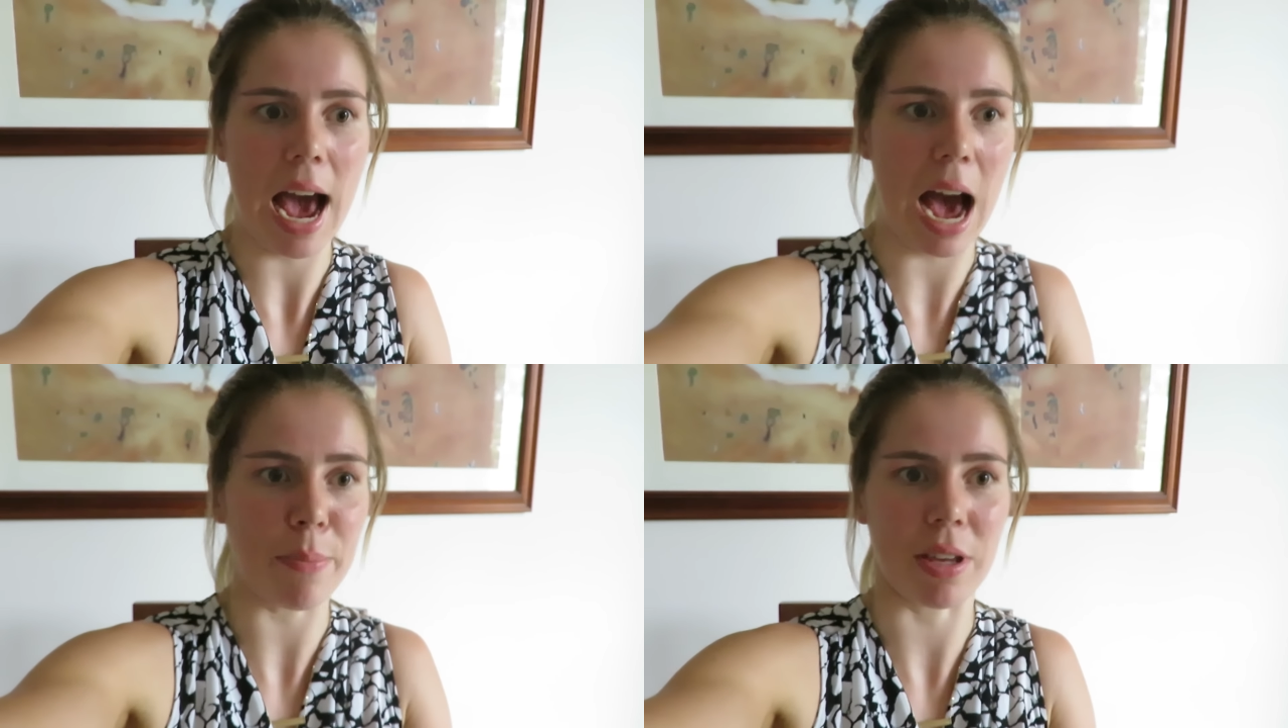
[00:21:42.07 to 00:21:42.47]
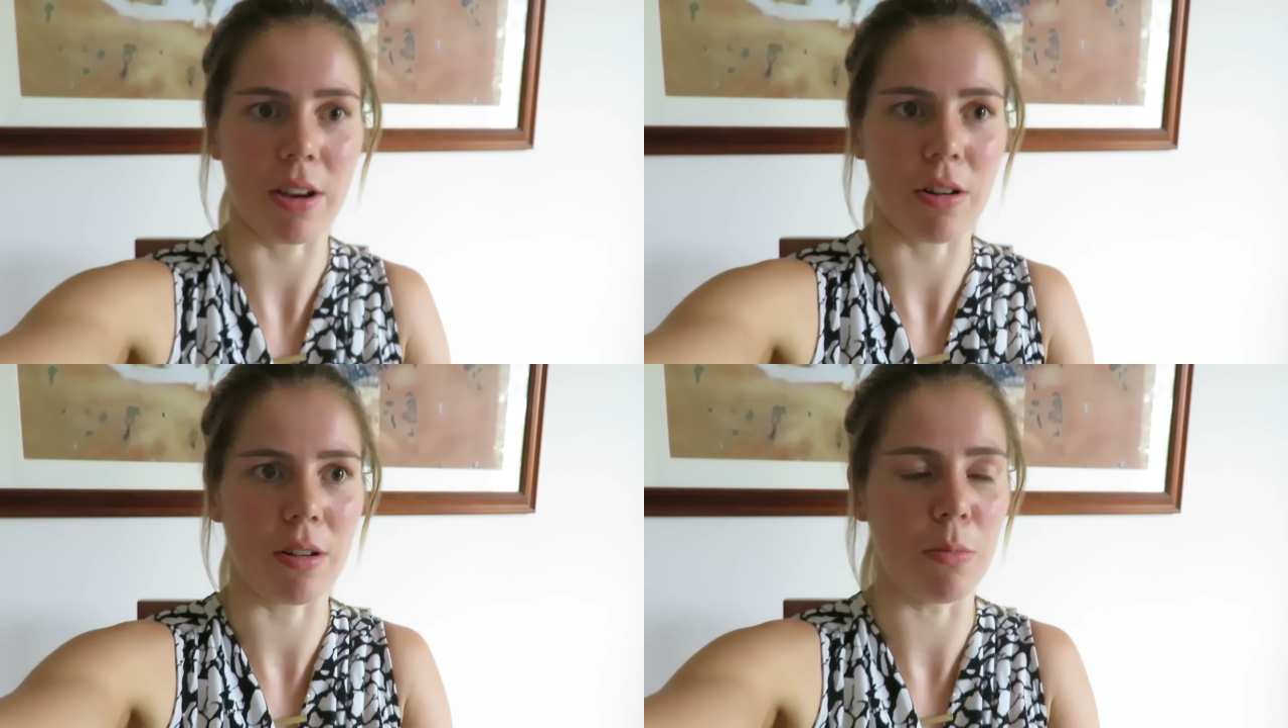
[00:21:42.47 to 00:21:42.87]

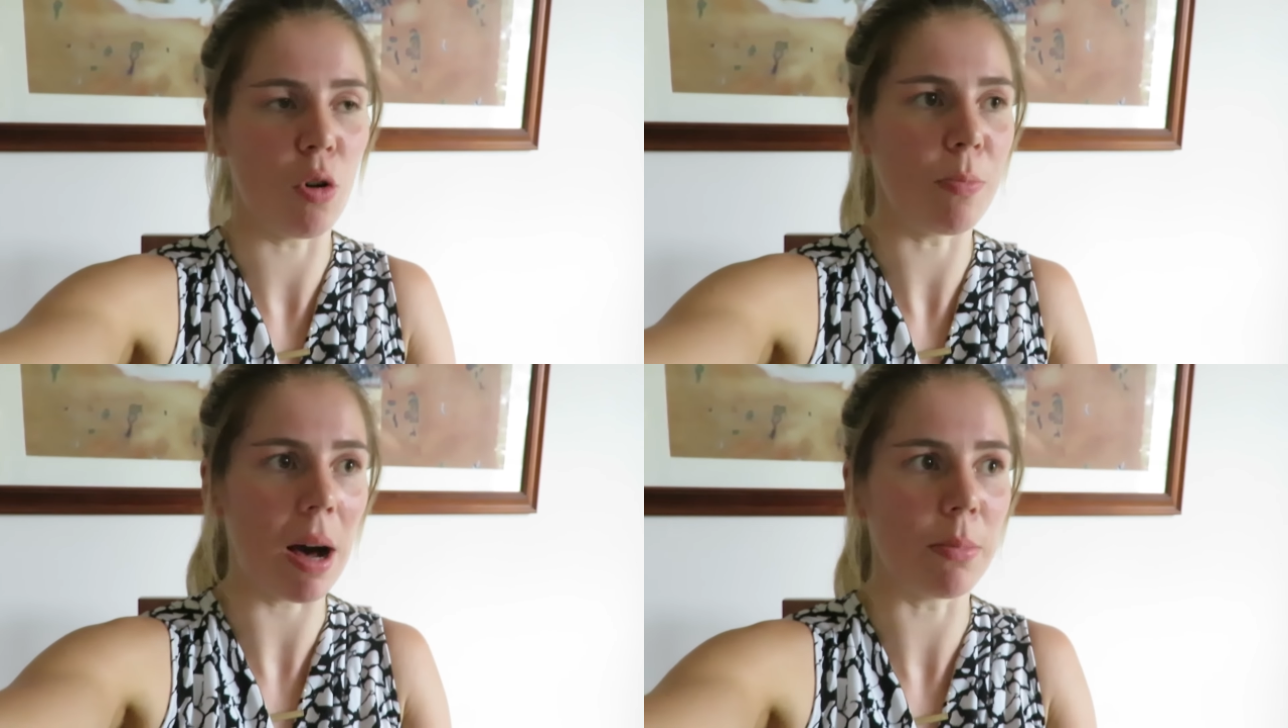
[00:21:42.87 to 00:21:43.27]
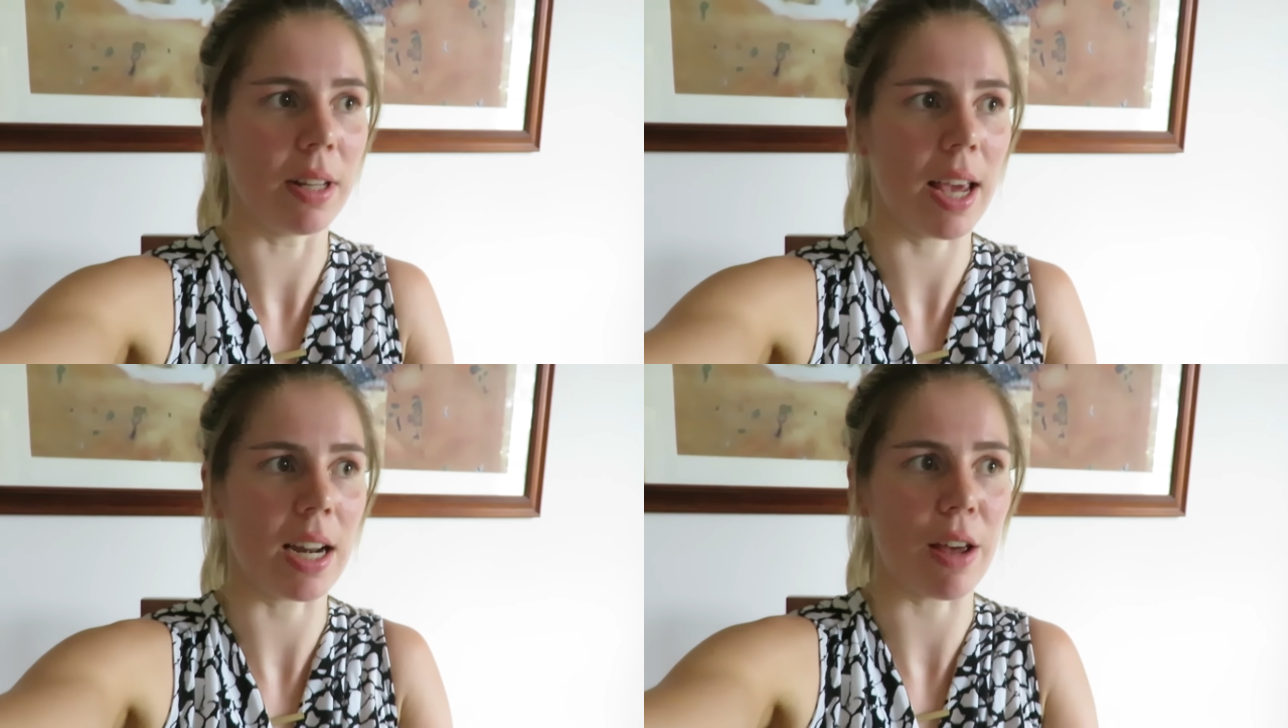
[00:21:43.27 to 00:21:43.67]
happier and more
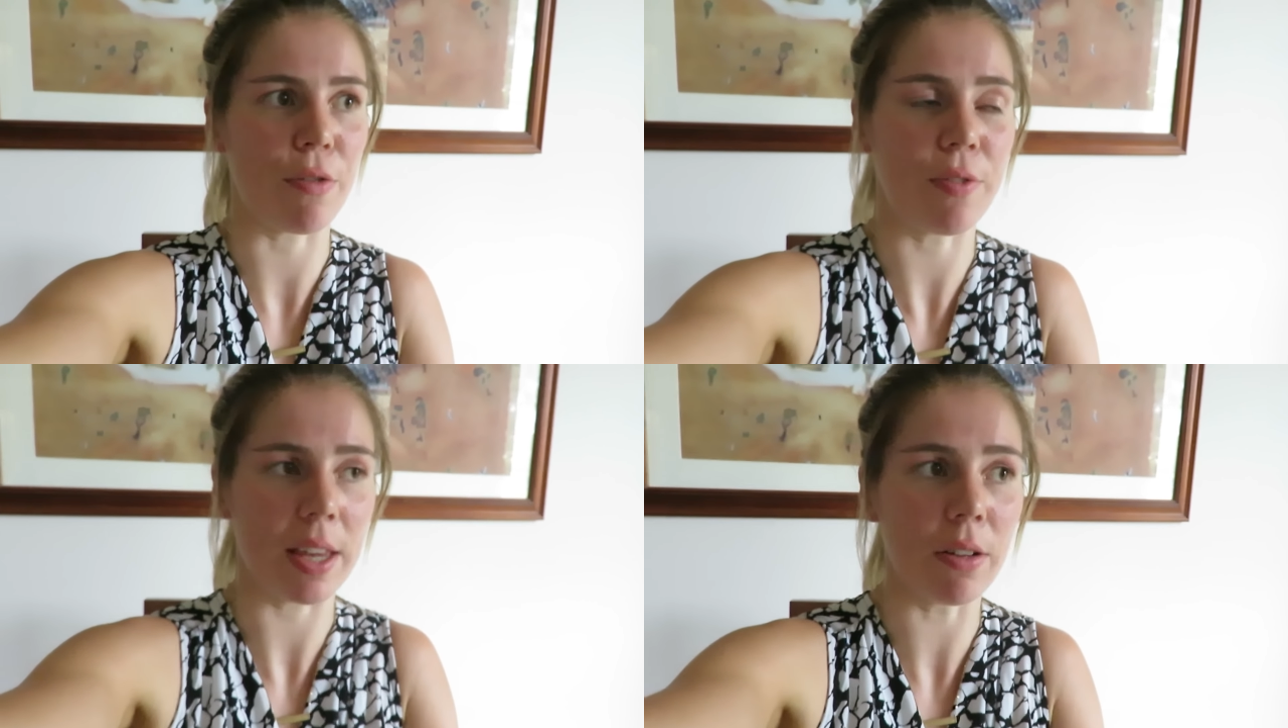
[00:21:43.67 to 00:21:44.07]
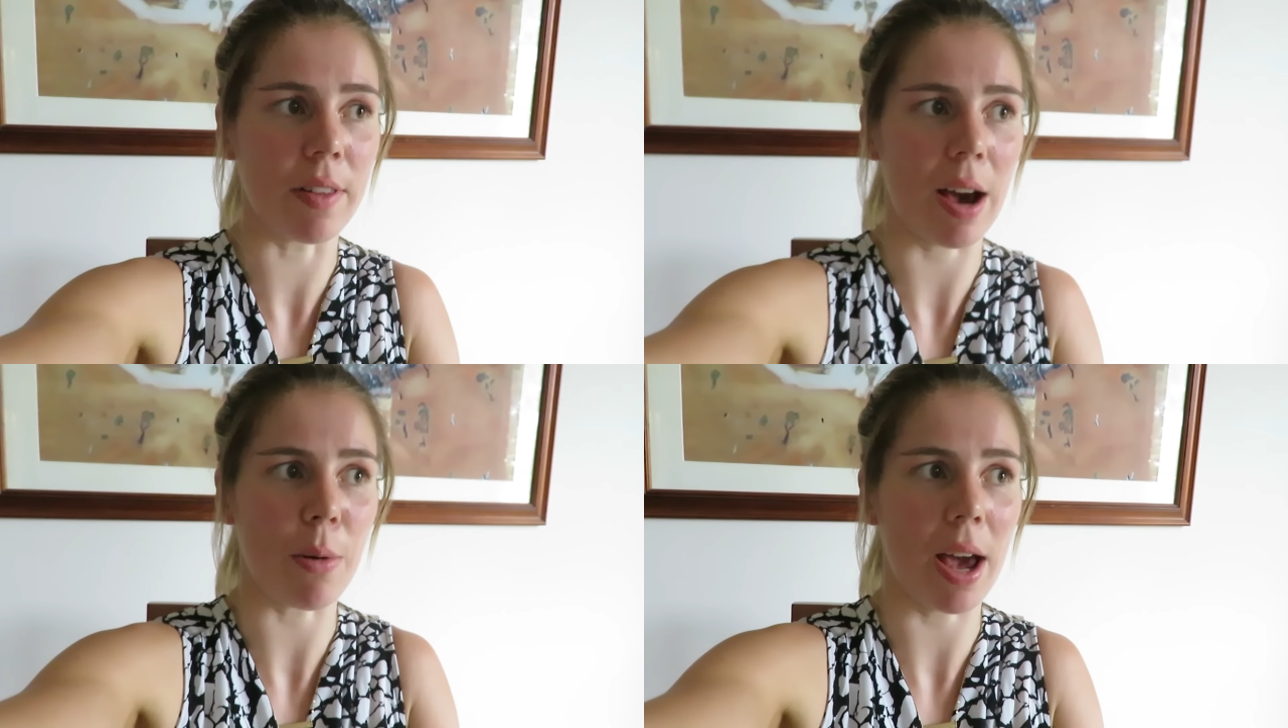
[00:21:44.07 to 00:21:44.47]
bubbly and i feel
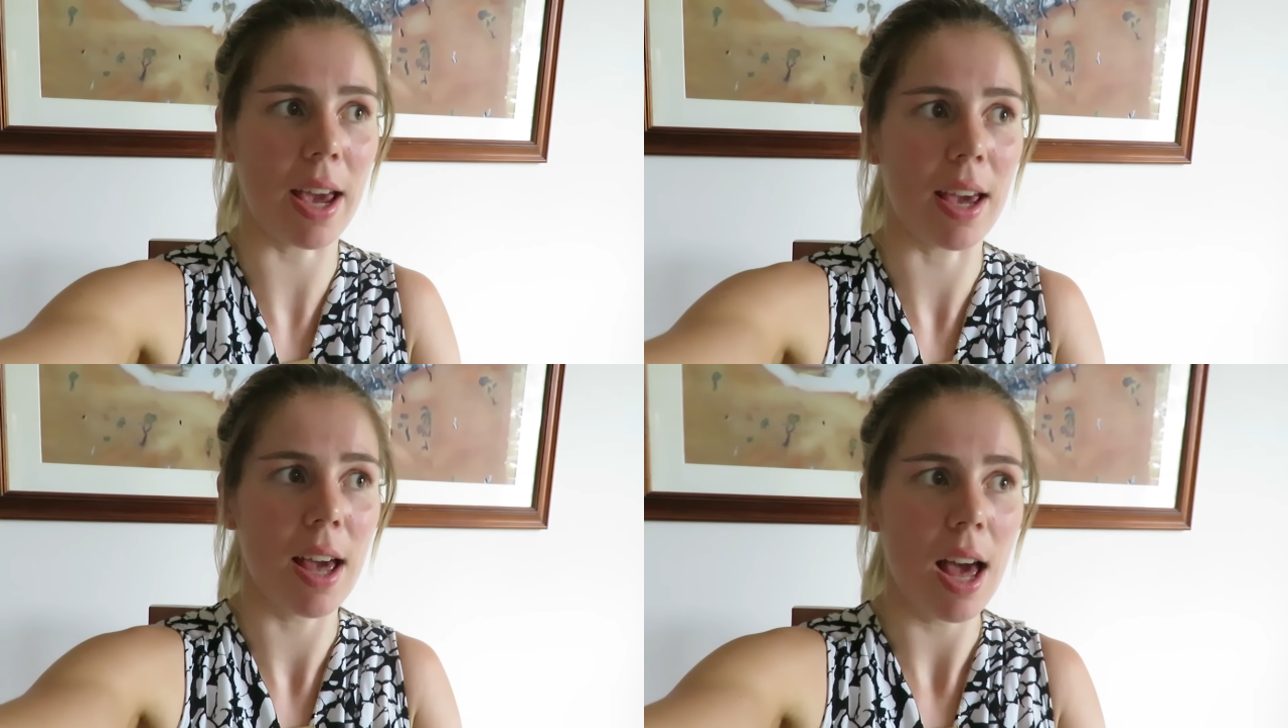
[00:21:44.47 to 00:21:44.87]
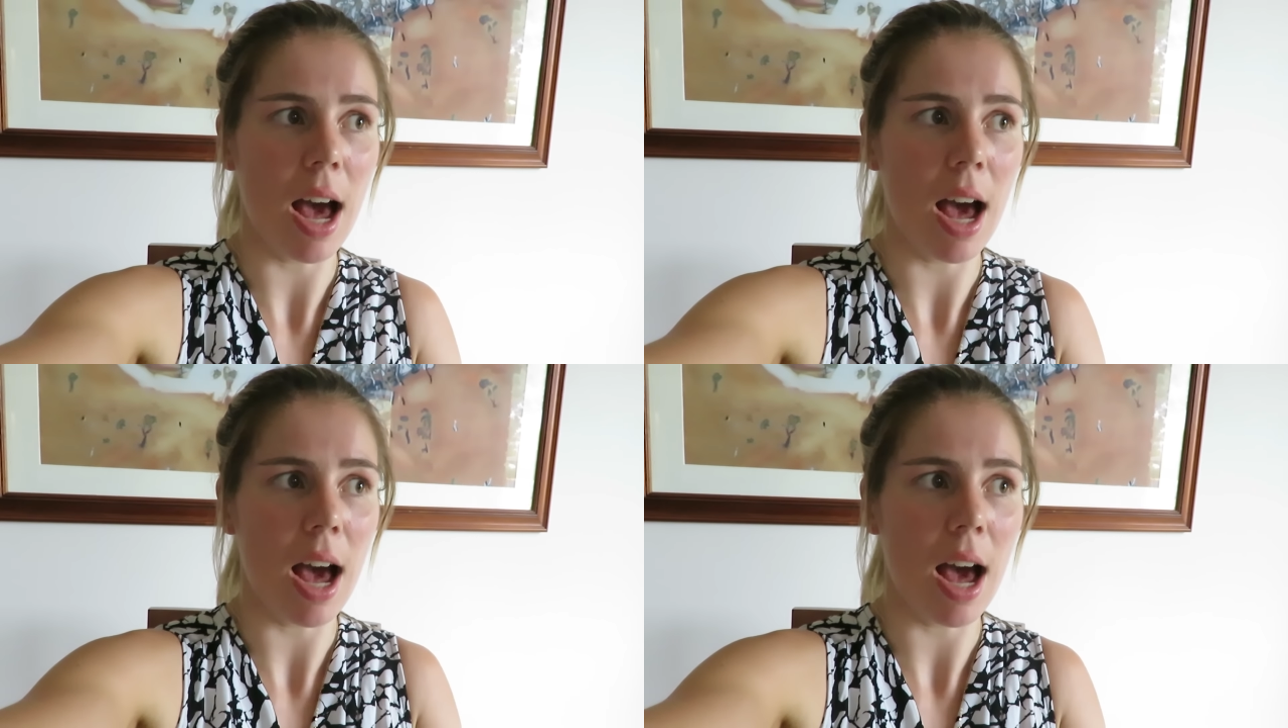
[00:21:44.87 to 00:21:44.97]
that way